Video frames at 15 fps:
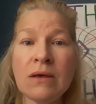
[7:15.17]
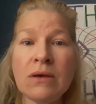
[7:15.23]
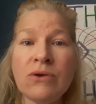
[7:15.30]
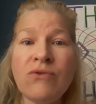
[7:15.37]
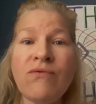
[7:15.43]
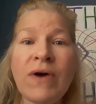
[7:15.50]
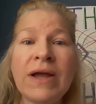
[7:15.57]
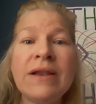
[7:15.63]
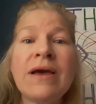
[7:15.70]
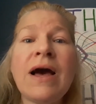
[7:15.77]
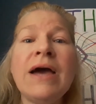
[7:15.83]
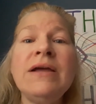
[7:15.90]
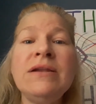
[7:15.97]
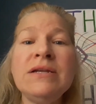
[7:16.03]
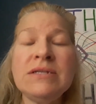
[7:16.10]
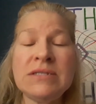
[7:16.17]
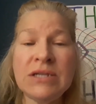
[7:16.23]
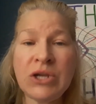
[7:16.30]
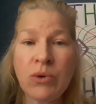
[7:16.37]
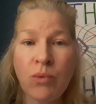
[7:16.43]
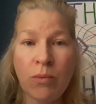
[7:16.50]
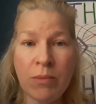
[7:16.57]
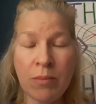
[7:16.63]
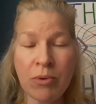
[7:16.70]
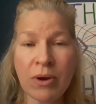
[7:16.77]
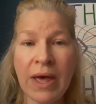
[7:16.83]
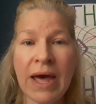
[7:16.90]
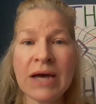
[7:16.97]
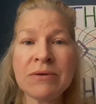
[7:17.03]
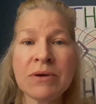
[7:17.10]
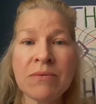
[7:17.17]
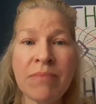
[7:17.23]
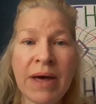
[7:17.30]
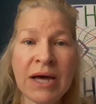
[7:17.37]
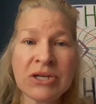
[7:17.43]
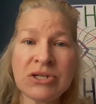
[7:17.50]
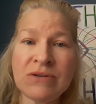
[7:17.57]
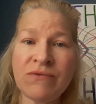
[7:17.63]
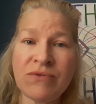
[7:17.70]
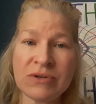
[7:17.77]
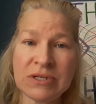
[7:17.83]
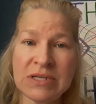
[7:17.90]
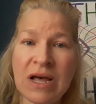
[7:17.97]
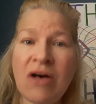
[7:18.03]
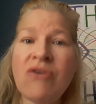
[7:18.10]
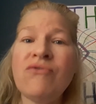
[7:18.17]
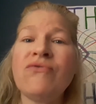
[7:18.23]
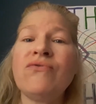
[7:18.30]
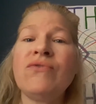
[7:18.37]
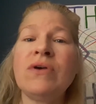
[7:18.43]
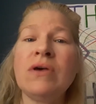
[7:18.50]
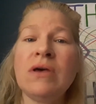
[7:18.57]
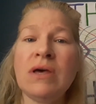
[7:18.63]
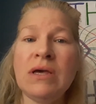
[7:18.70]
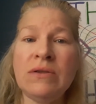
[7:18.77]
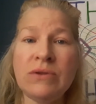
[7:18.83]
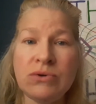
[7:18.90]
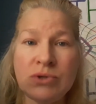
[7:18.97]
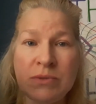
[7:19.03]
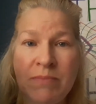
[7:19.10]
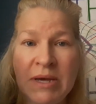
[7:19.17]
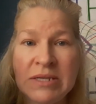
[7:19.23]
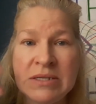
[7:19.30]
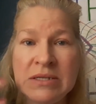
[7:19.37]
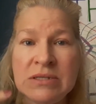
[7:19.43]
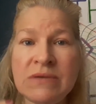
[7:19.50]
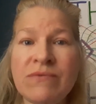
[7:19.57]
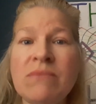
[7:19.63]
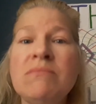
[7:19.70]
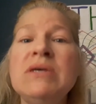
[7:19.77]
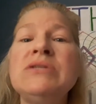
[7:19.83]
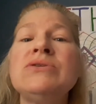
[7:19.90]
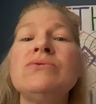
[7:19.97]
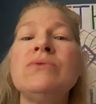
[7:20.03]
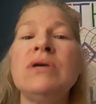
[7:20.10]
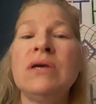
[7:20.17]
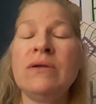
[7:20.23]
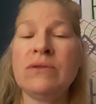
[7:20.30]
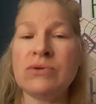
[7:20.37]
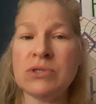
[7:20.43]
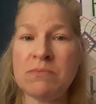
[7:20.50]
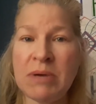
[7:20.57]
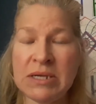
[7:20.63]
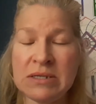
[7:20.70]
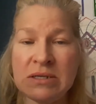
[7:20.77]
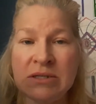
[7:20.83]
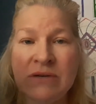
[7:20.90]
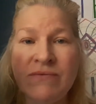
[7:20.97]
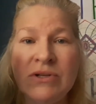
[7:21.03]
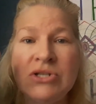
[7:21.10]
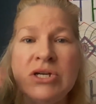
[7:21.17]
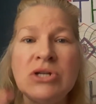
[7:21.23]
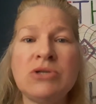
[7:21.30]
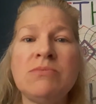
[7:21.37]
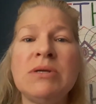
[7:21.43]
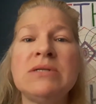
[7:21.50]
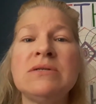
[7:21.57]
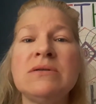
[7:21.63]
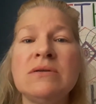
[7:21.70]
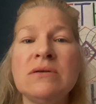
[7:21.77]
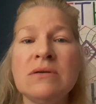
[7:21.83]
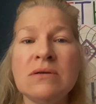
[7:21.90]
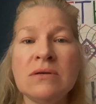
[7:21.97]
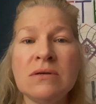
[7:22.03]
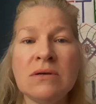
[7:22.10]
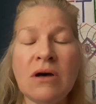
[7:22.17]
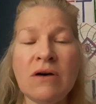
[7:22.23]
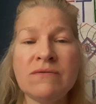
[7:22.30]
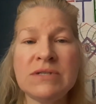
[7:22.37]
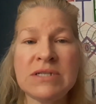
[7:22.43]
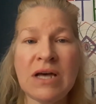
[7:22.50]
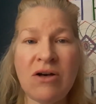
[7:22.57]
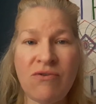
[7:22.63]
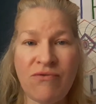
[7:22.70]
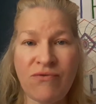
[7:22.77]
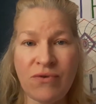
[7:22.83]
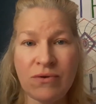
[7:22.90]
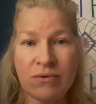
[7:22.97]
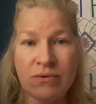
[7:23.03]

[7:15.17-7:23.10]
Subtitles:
You find kindness and you remember compassion for self in those spaces of the misery, in those spaces of the judgment of self.